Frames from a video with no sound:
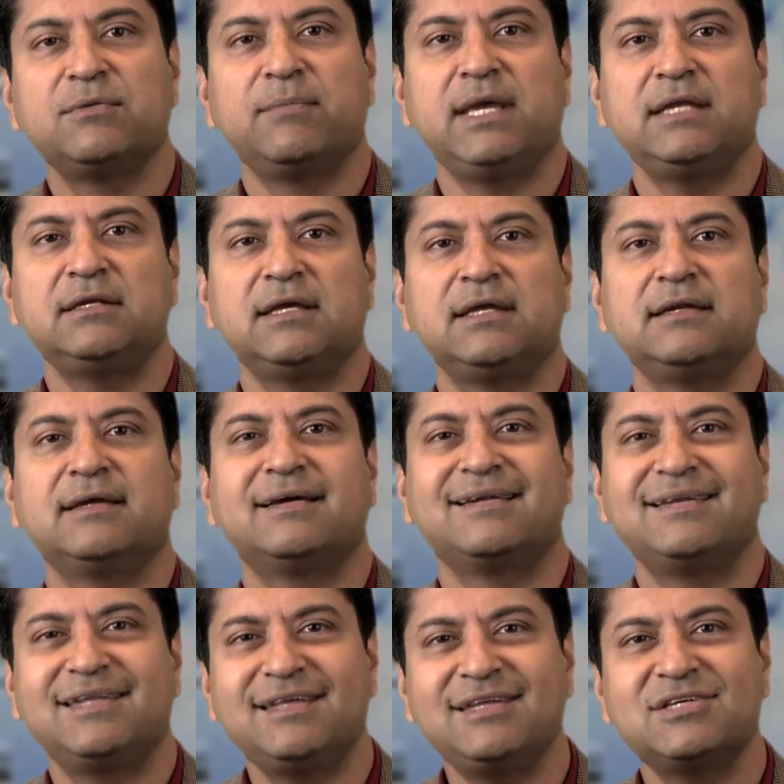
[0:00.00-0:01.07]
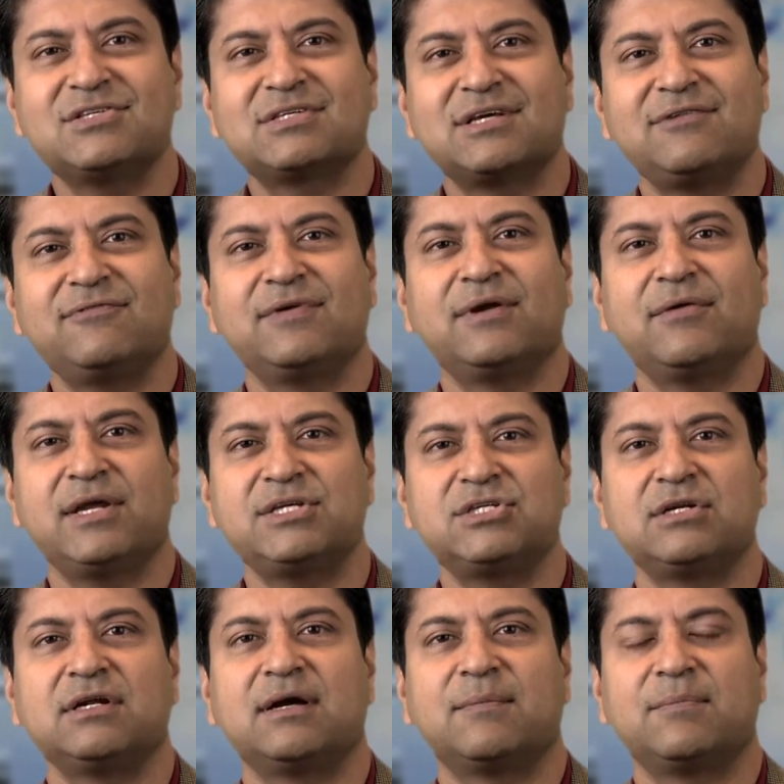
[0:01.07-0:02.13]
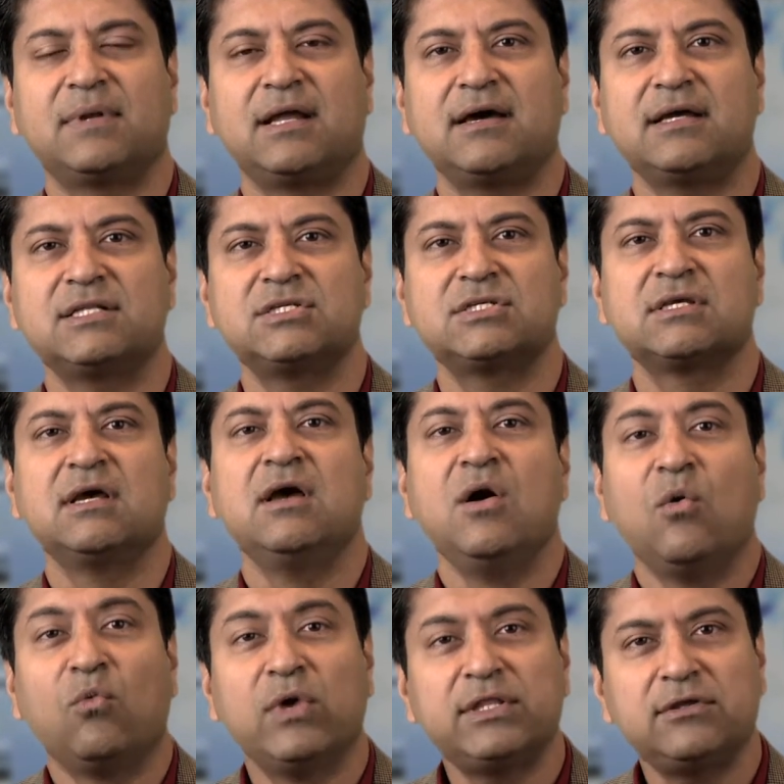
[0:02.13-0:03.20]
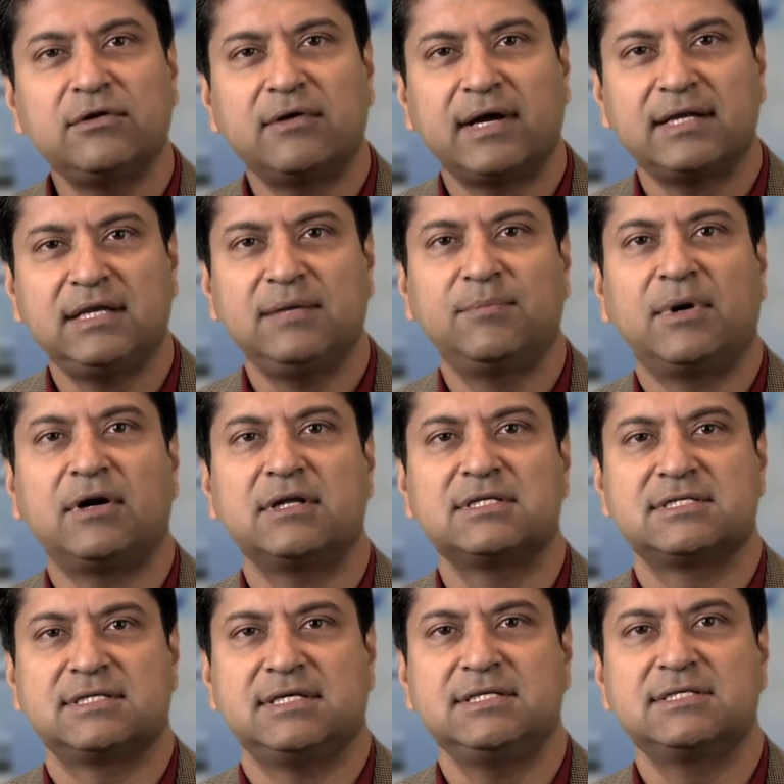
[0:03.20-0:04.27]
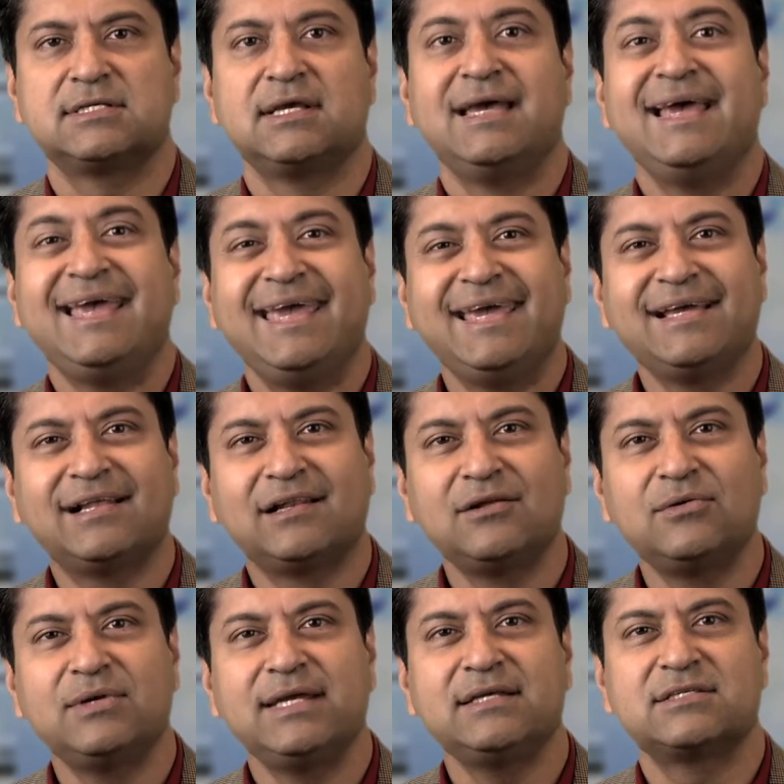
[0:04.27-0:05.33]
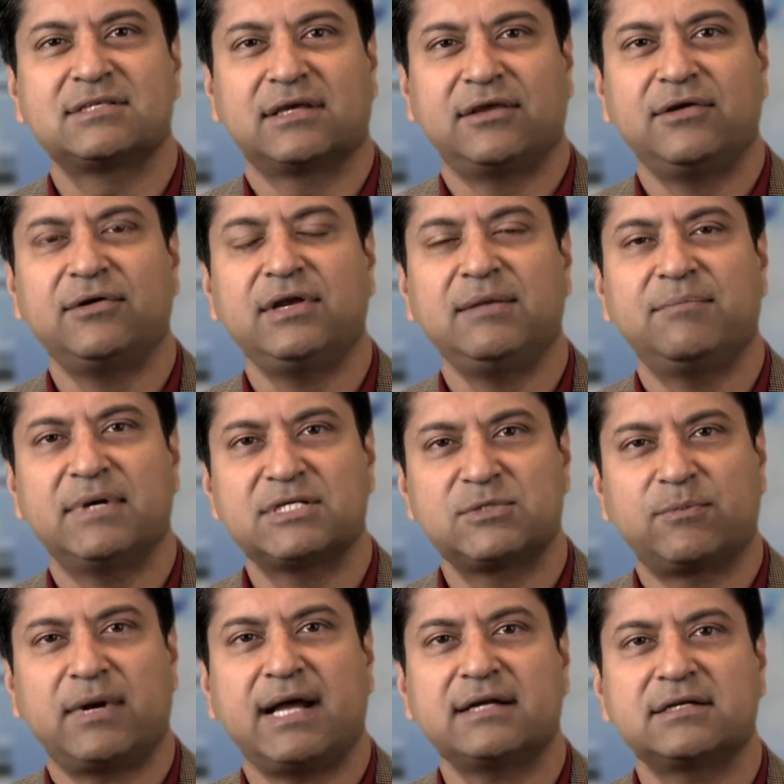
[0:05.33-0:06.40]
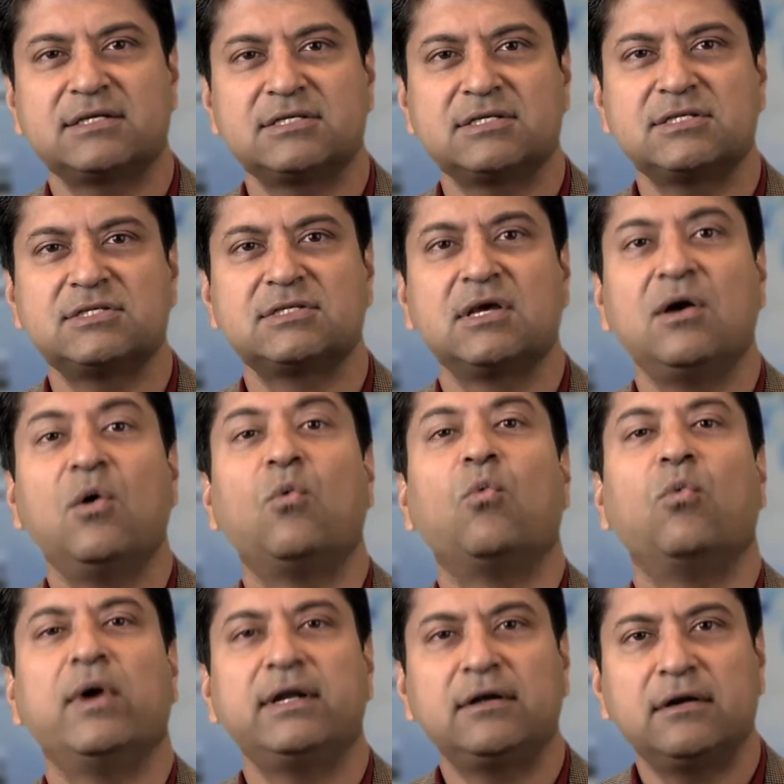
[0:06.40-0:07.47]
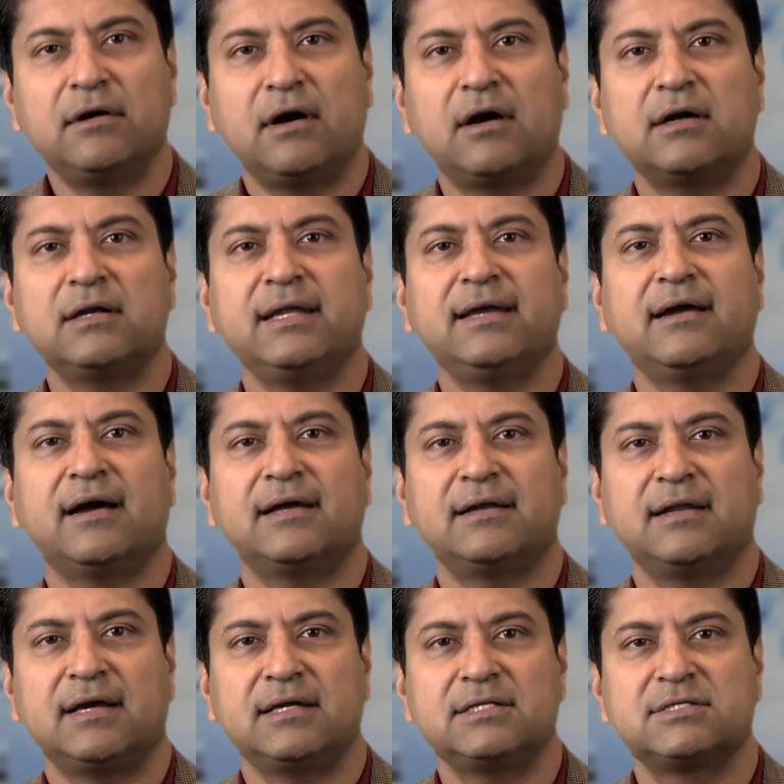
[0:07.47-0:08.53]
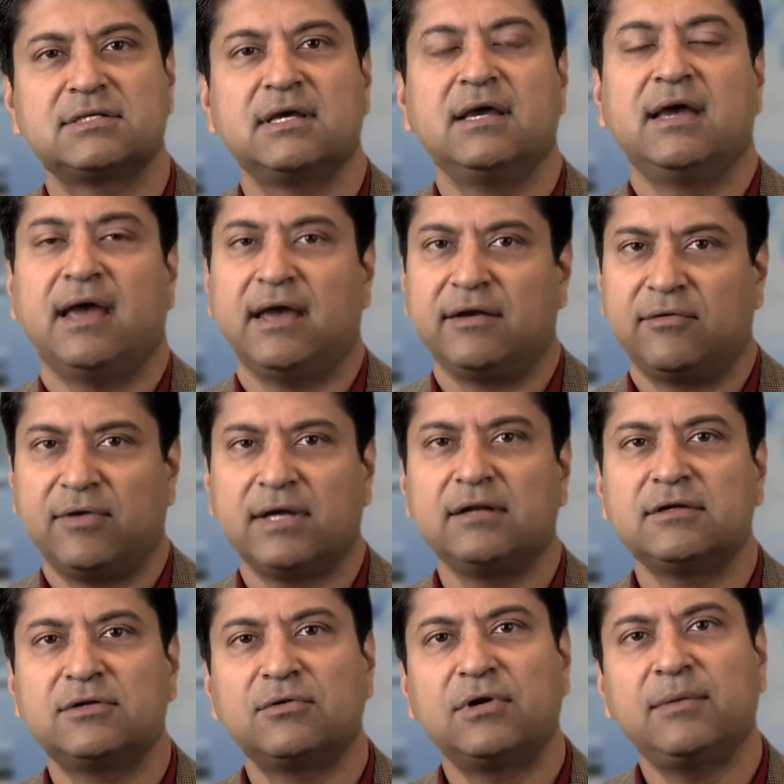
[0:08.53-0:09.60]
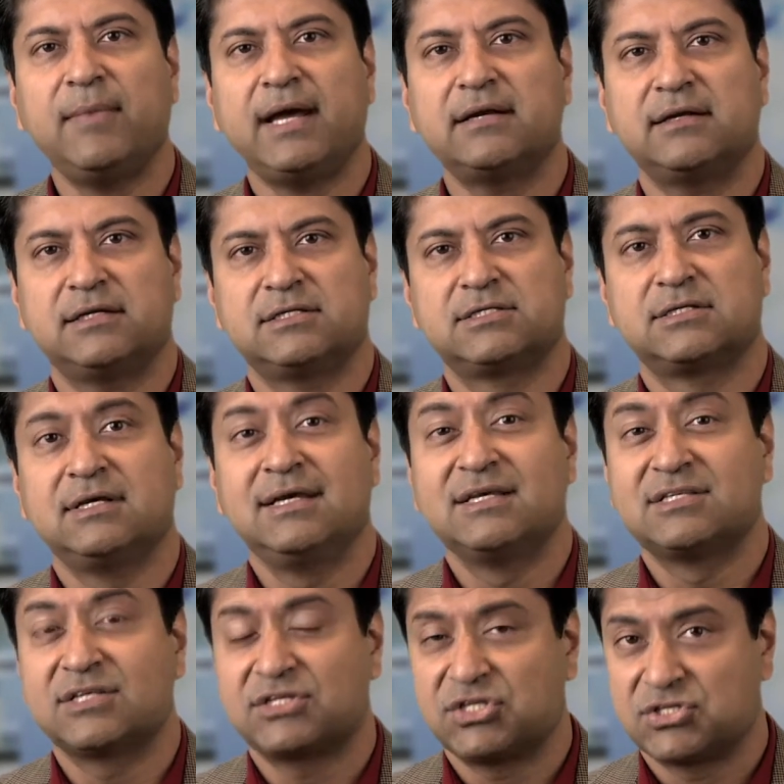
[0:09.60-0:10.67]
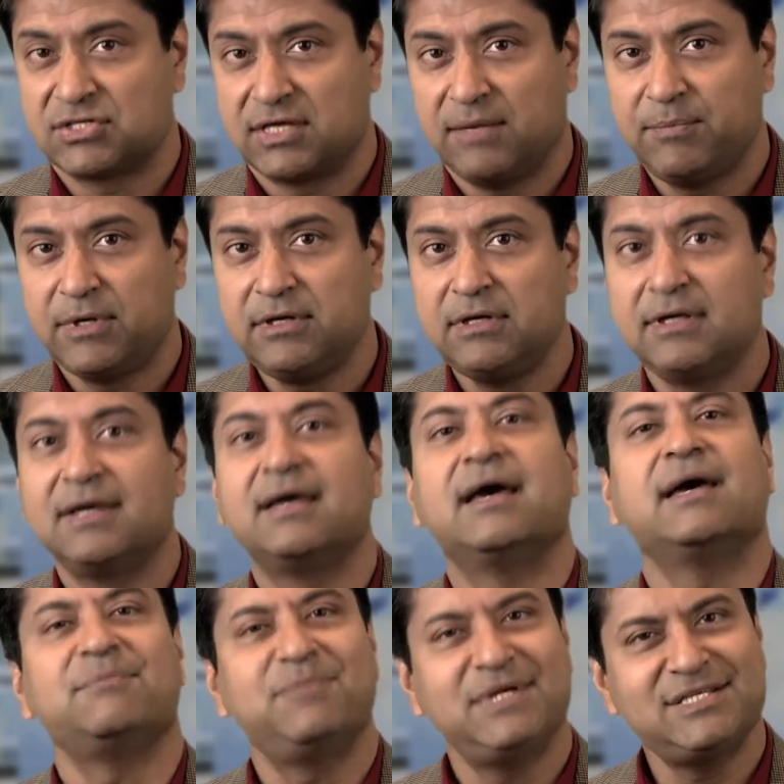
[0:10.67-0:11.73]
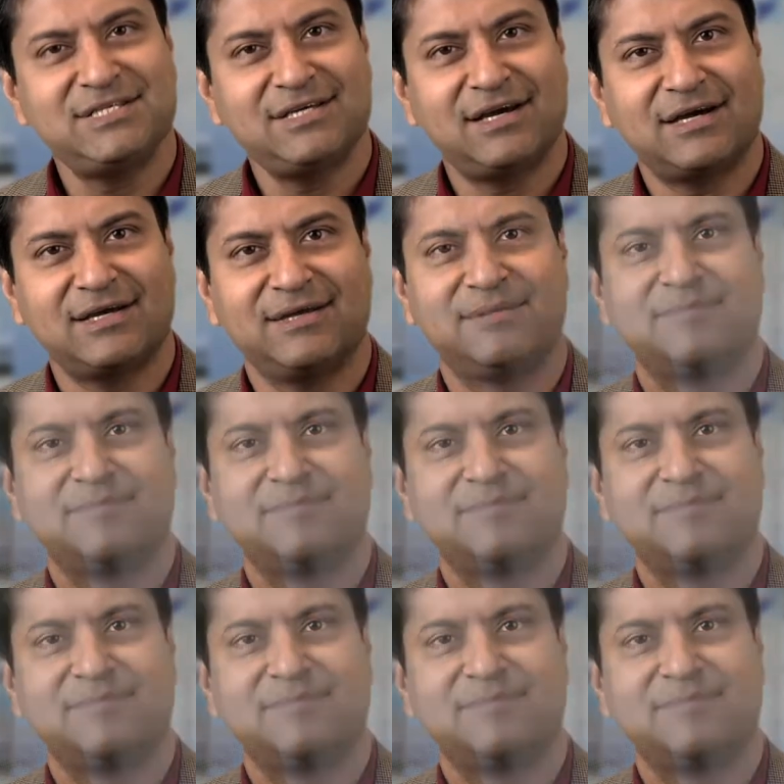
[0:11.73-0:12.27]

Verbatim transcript: to maintain continuous configuration compliance with your IT policies, including security best practices, vendor hardening guidelines, and regulatory mandates such as HIPAA and PCI.